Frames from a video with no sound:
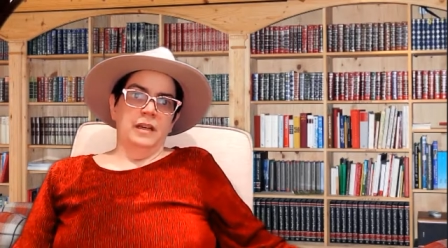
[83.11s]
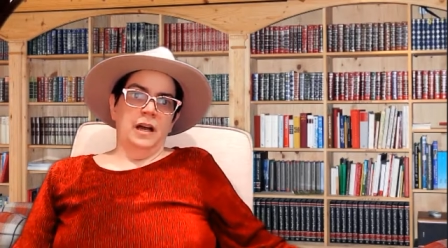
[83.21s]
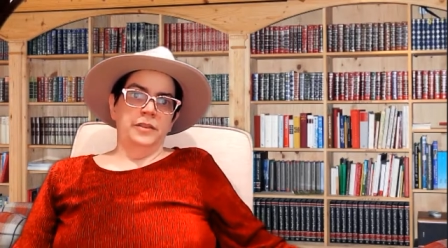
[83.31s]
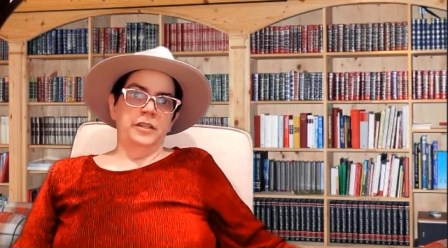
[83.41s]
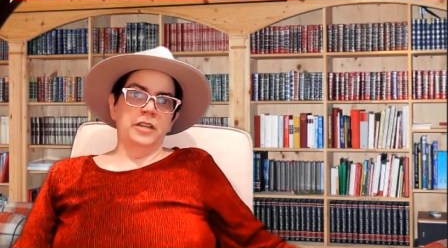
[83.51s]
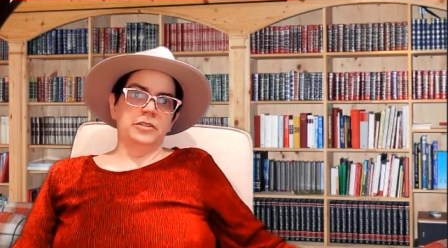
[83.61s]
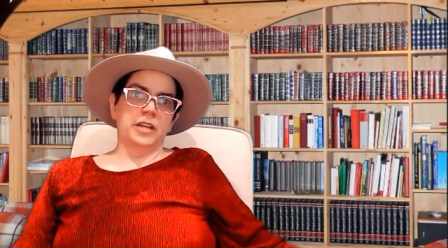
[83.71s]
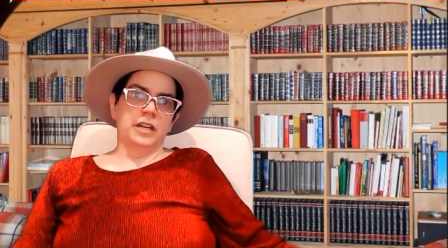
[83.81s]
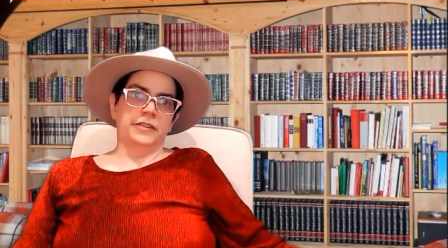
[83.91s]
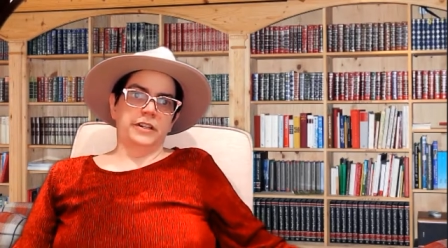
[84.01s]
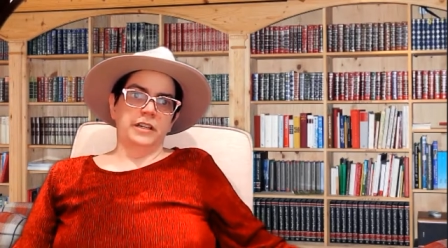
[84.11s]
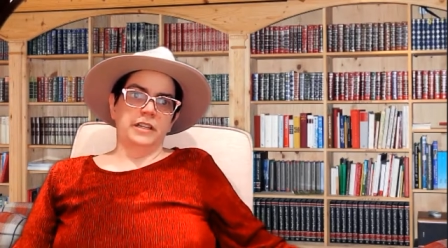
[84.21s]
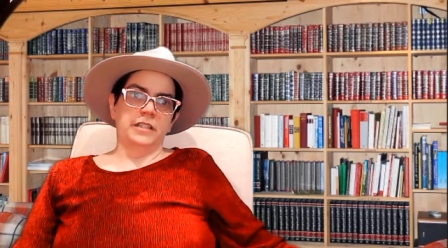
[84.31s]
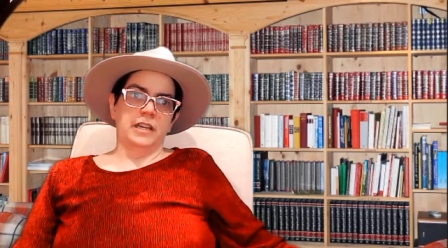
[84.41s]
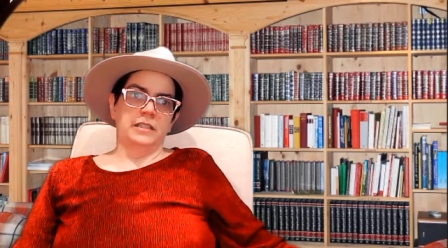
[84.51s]
On the other side of her
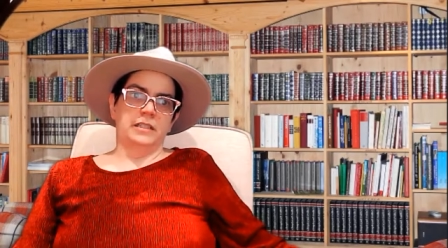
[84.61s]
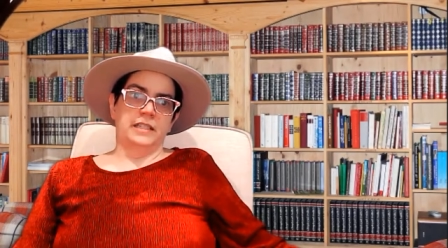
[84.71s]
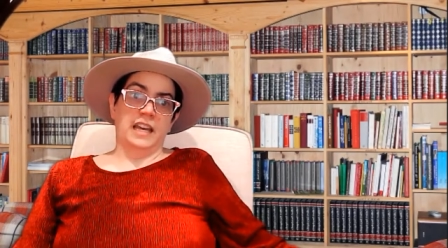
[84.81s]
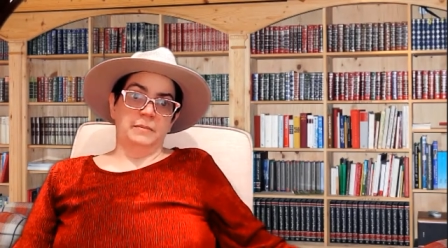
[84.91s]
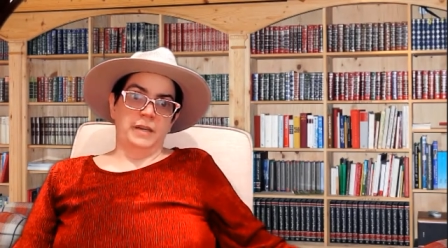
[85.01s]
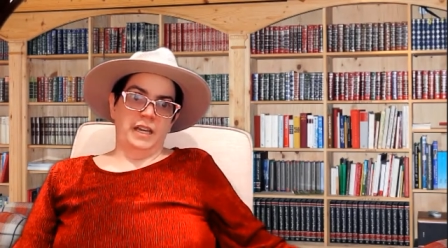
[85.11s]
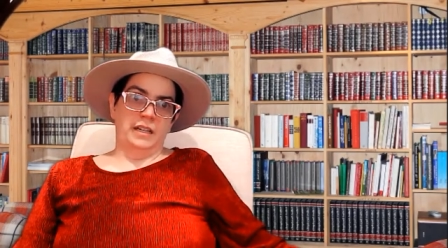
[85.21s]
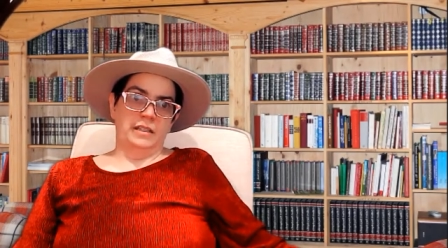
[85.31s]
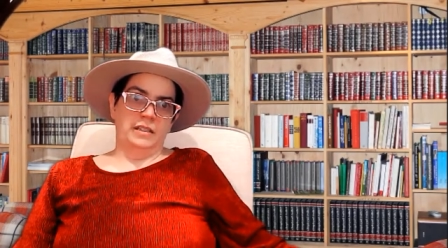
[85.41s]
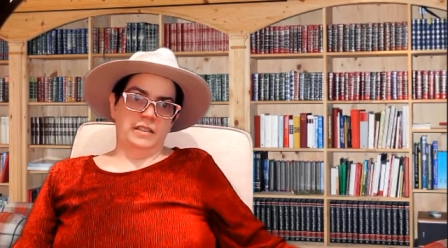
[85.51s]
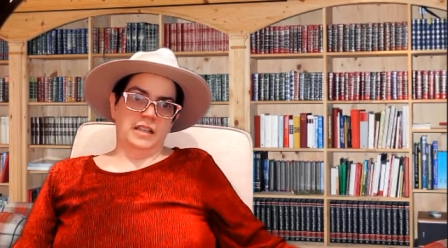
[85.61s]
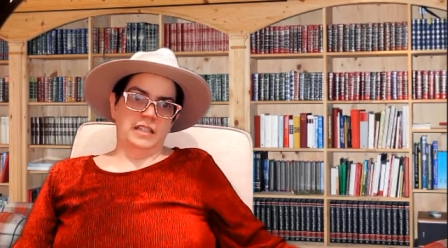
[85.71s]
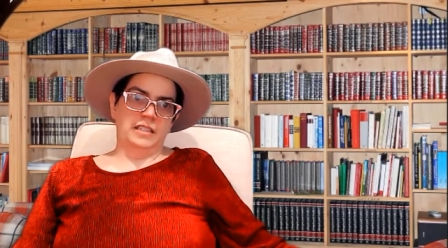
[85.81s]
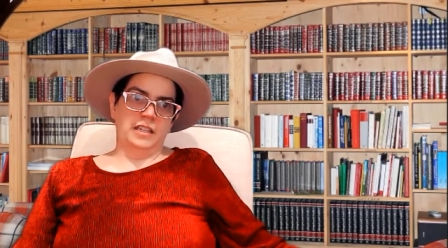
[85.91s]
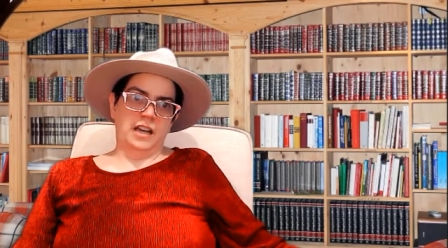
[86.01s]
is a dead man. His
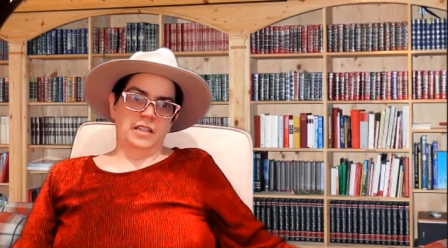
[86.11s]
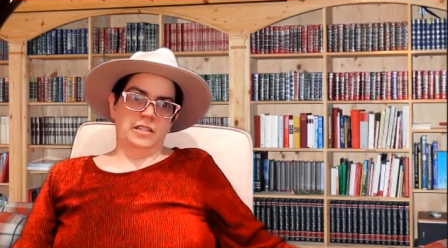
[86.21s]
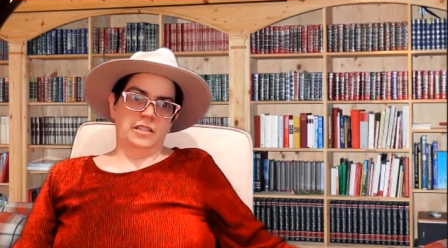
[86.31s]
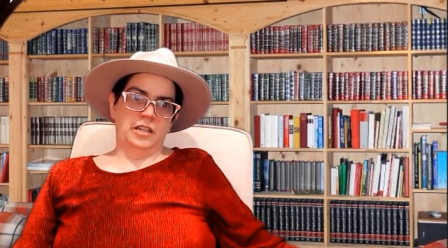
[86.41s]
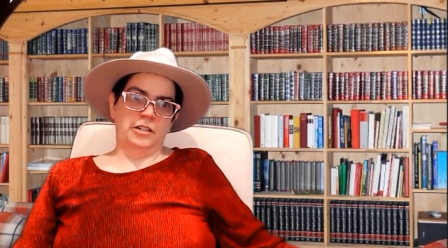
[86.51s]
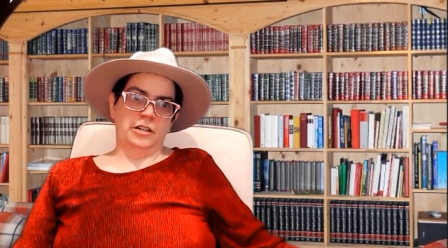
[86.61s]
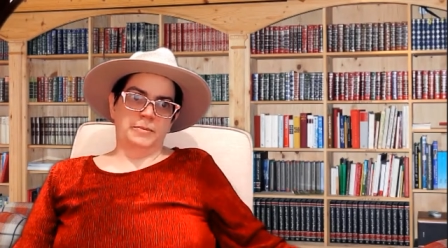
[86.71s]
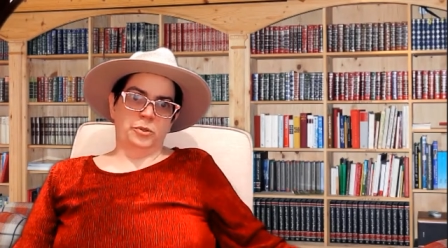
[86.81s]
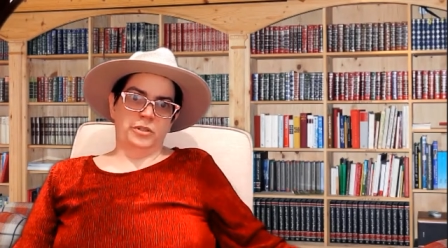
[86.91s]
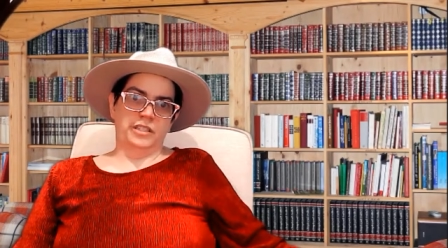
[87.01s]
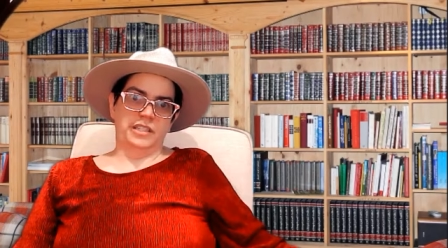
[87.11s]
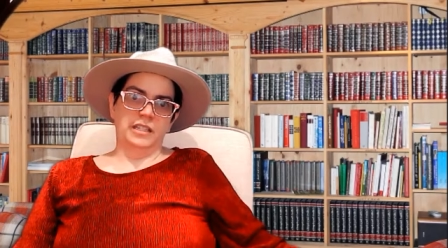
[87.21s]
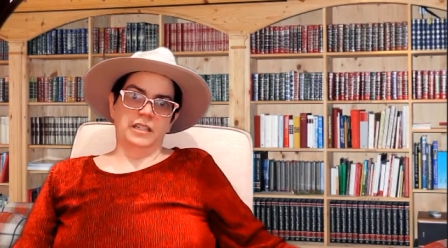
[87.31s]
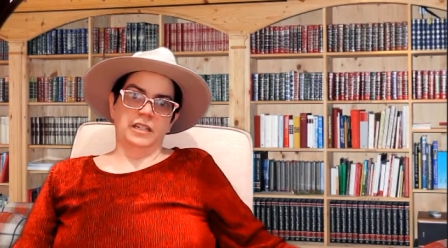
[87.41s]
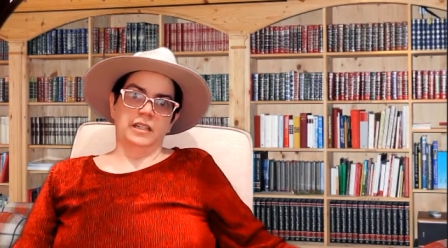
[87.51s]
glassy eyes stare up towards the
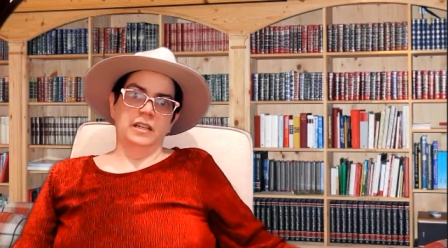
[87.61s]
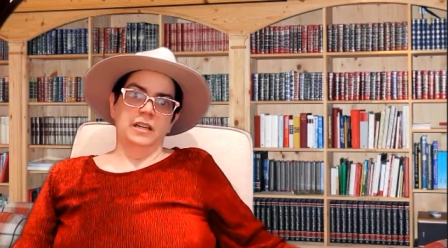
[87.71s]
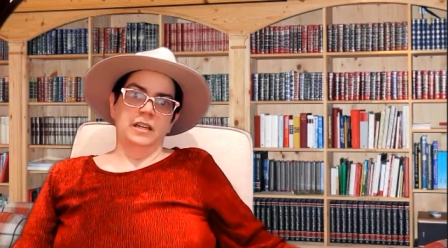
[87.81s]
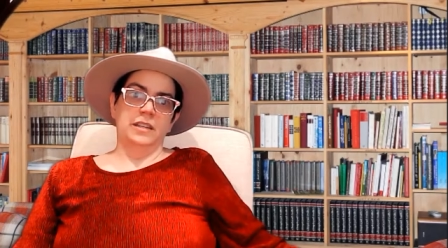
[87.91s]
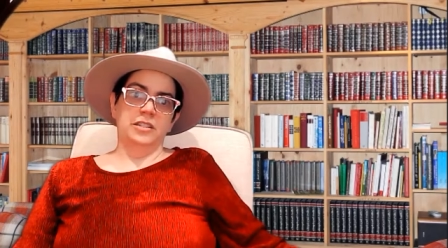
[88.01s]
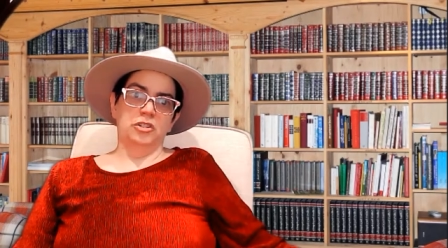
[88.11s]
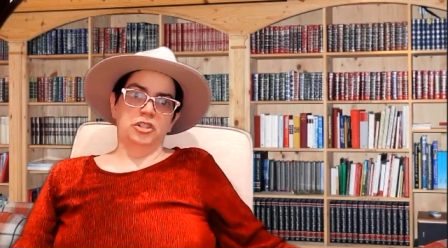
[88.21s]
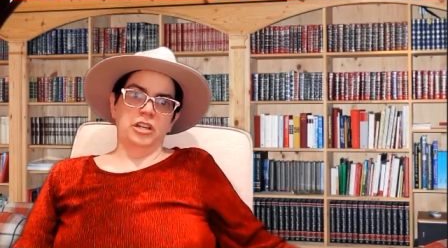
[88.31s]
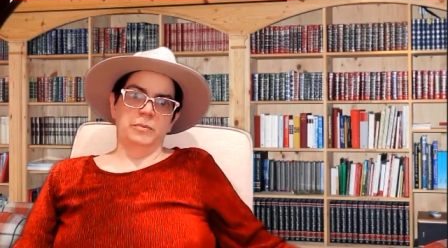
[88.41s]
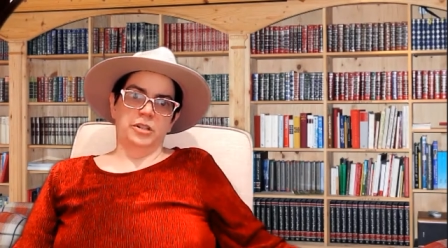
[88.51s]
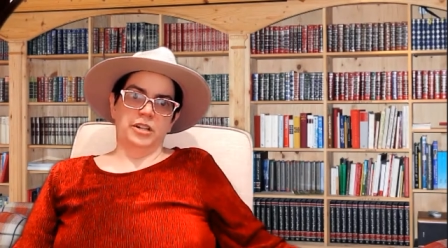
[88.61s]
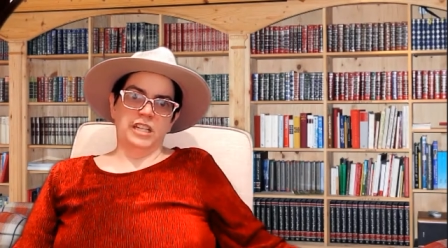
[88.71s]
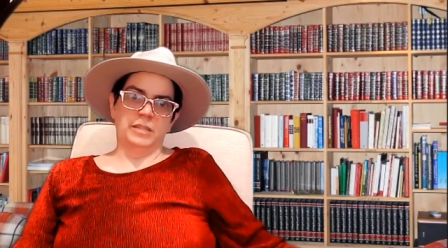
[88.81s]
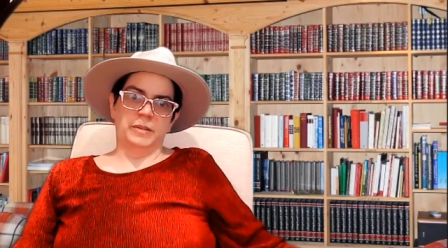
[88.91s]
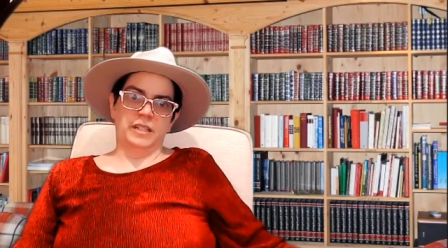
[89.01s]
ceiling. This is Jim, her
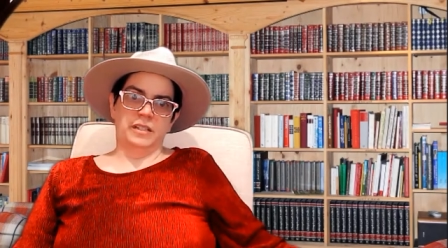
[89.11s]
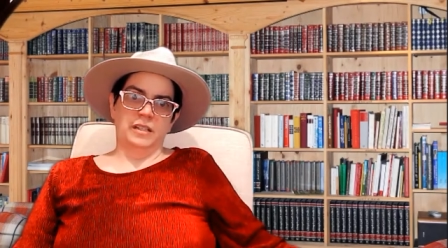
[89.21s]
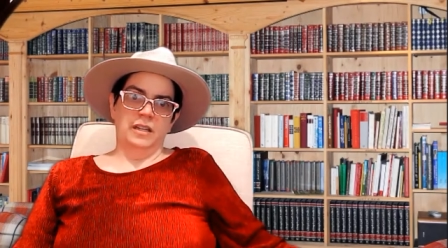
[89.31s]
husband.